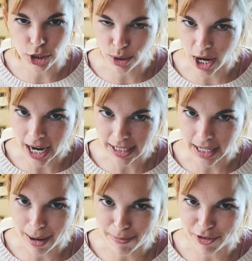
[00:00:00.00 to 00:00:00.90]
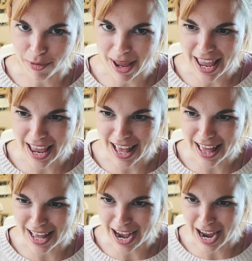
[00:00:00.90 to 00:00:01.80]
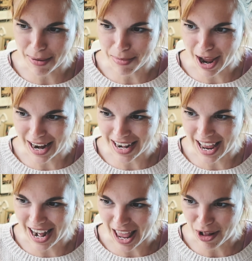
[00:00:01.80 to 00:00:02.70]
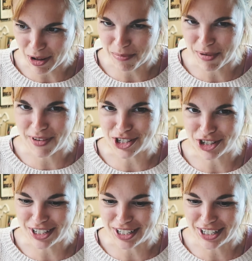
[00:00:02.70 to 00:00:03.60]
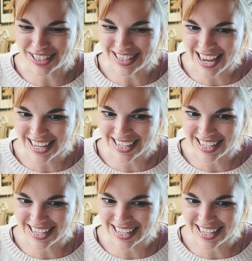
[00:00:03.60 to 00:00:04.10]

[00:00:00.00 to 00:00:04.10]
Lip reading: do not come for me I am not a nail professional, thank